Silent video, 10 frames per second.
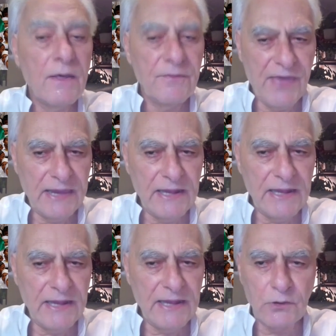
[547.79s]
they lay
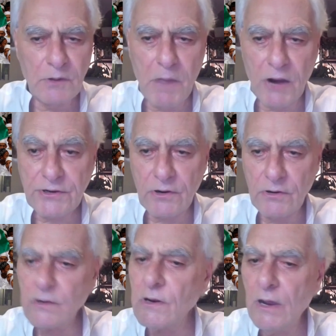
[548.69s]
down a
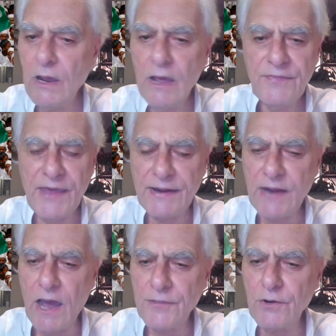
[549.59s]
marker that
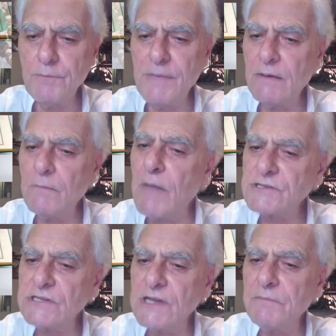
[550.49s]
other
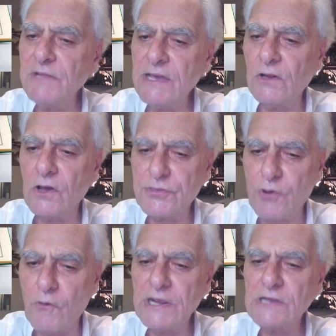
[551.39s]
Muslim legal
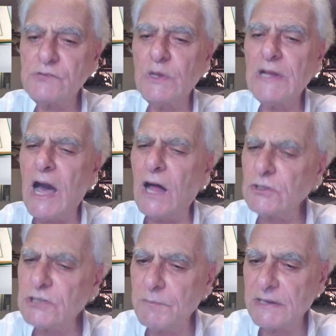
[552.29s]
authorities will
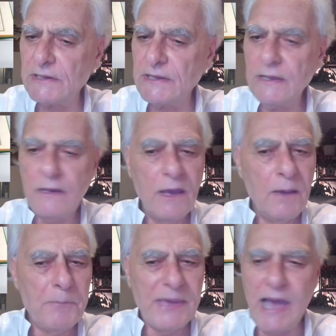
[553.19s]
ultimately
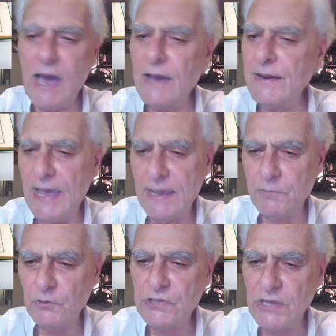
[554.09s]
be
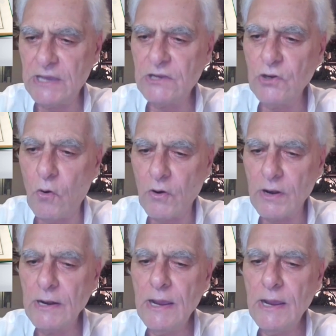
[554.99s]
unable to ignore